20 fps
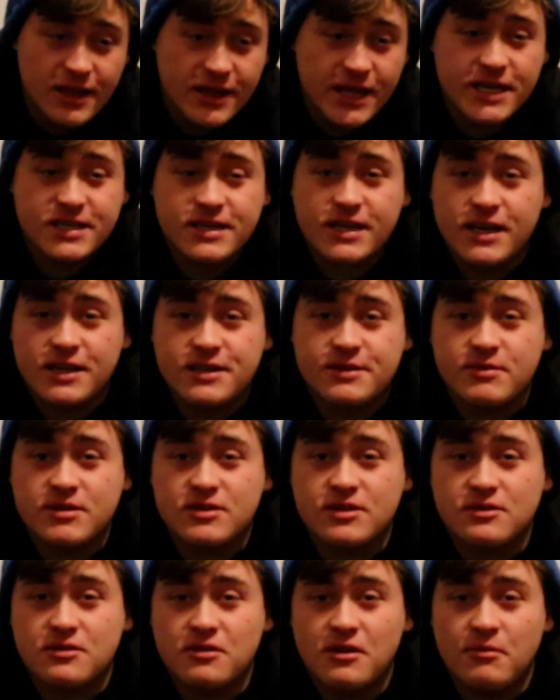this
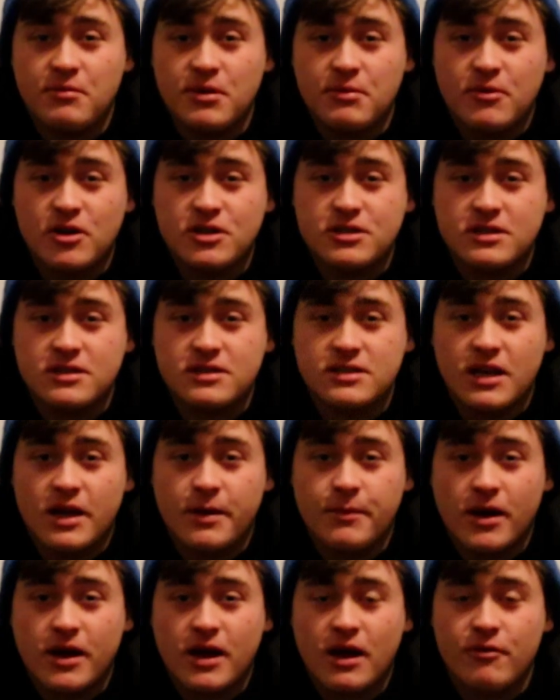Christmas is going to be much the
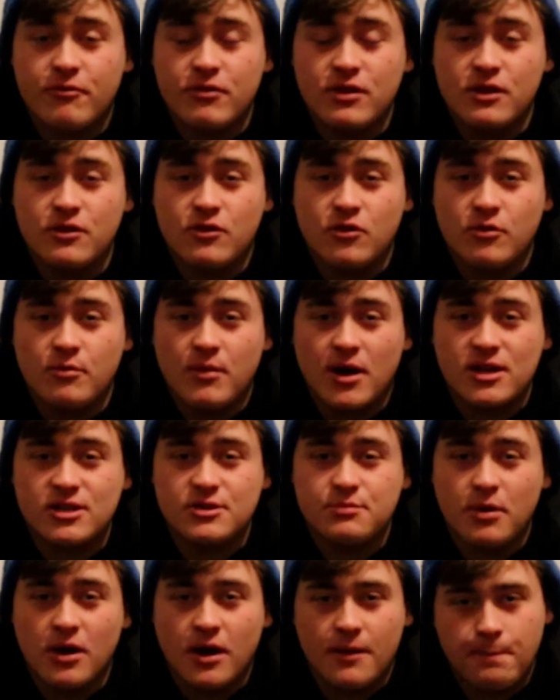same. I can't really do
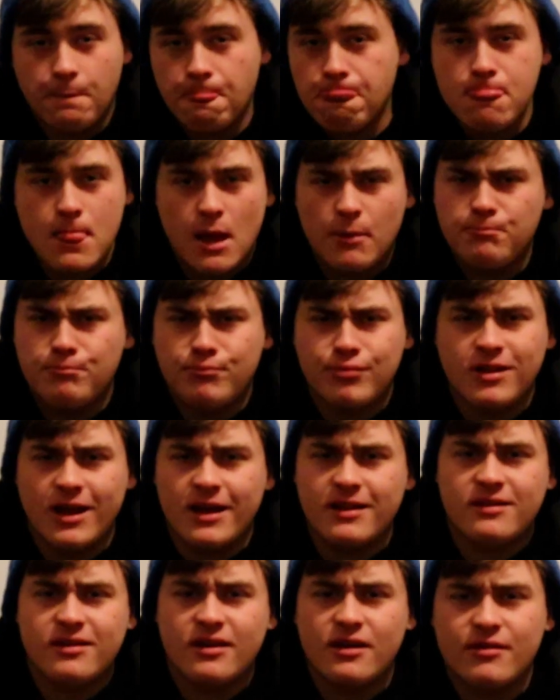much, but
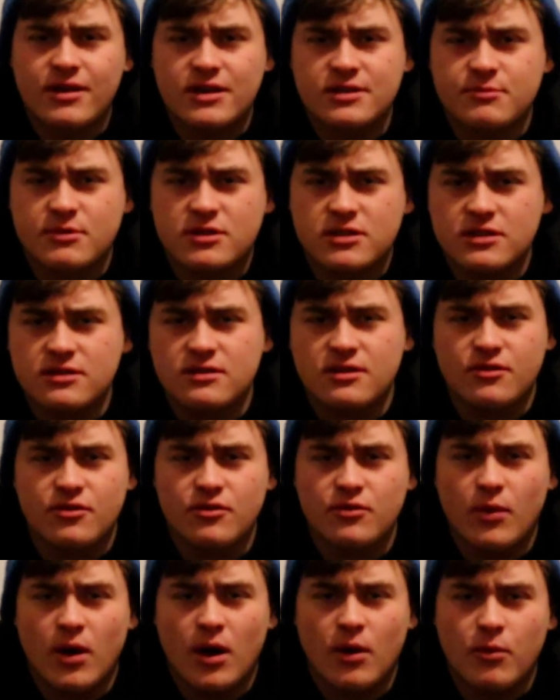plenty of Christmases to
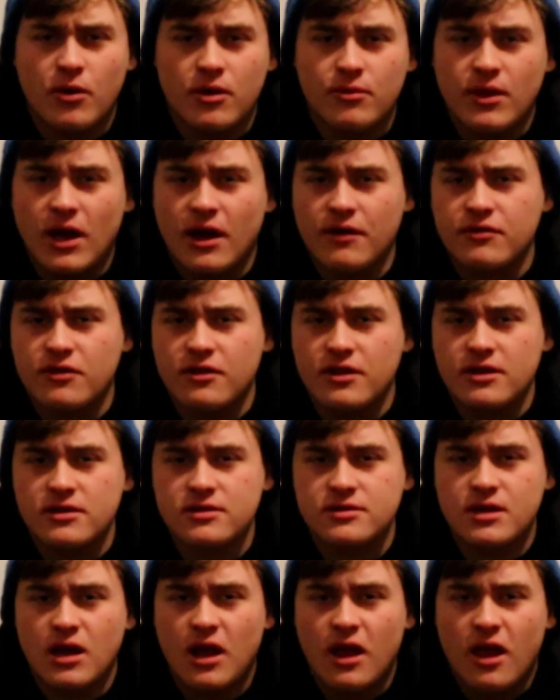do what I want after
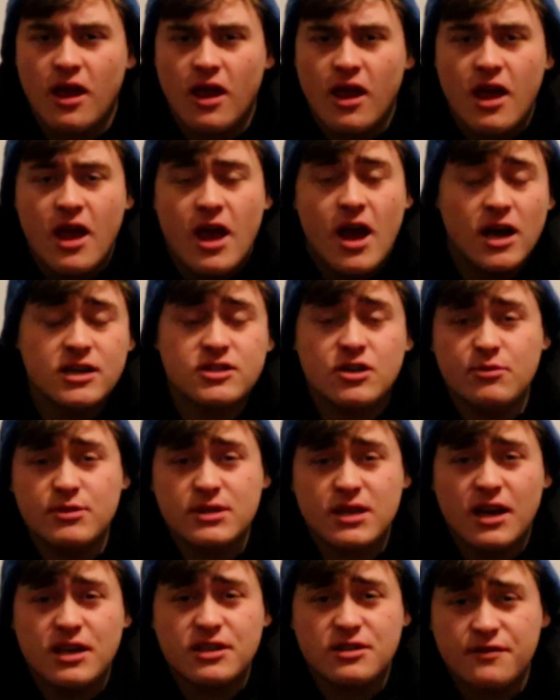this. As
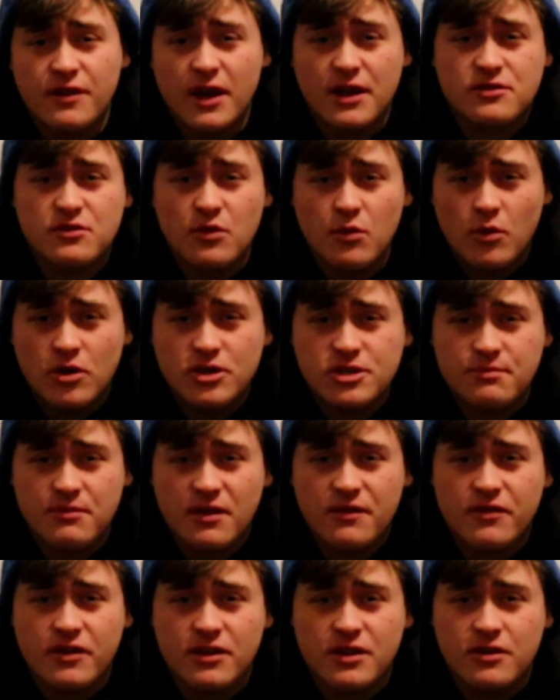always, guys, thanks for watching
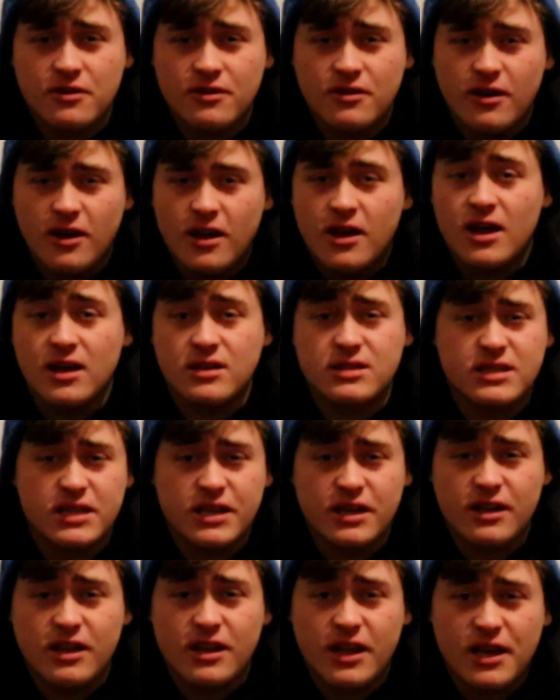my video. I'll
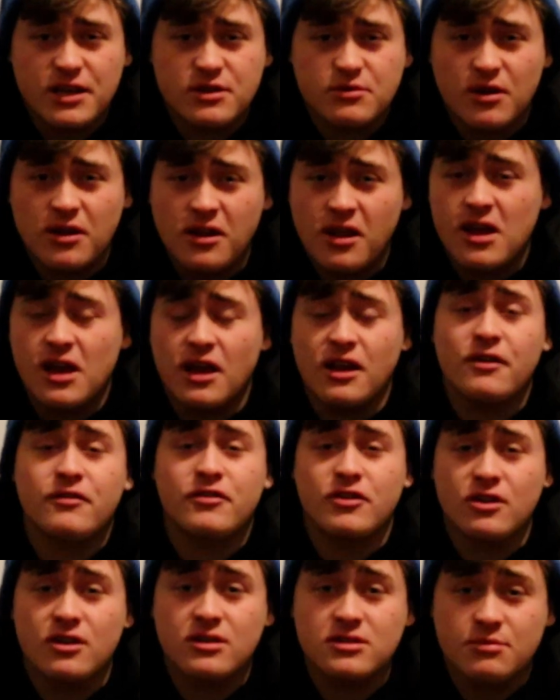see you in the next one. And
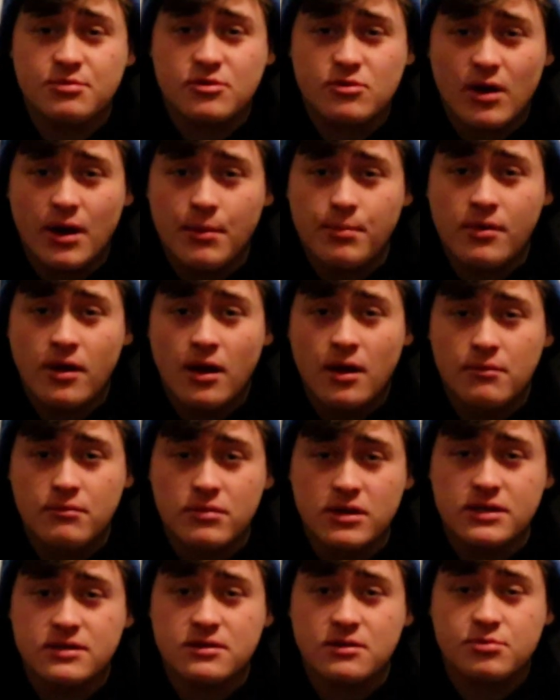if you're not subscribed,
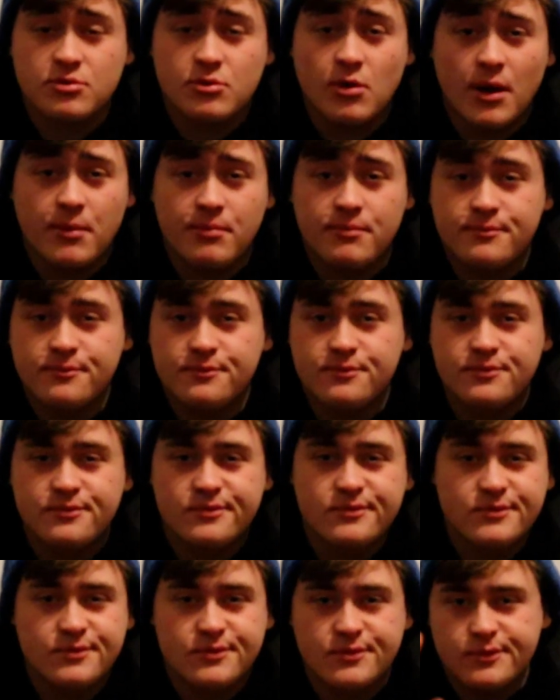please subscribe.
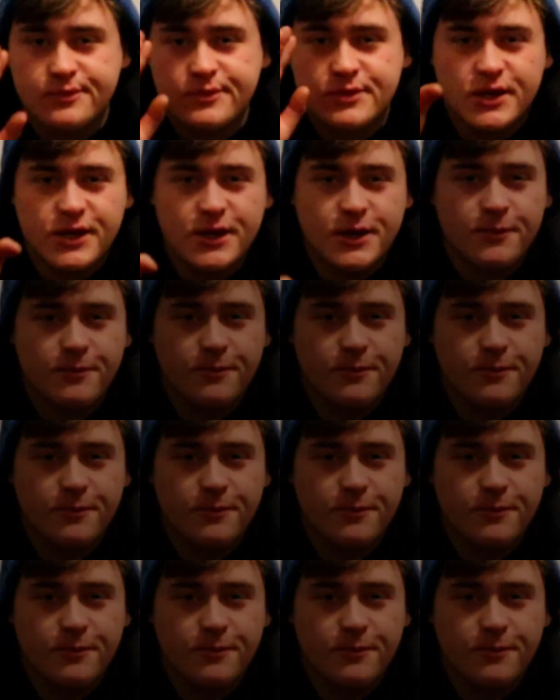See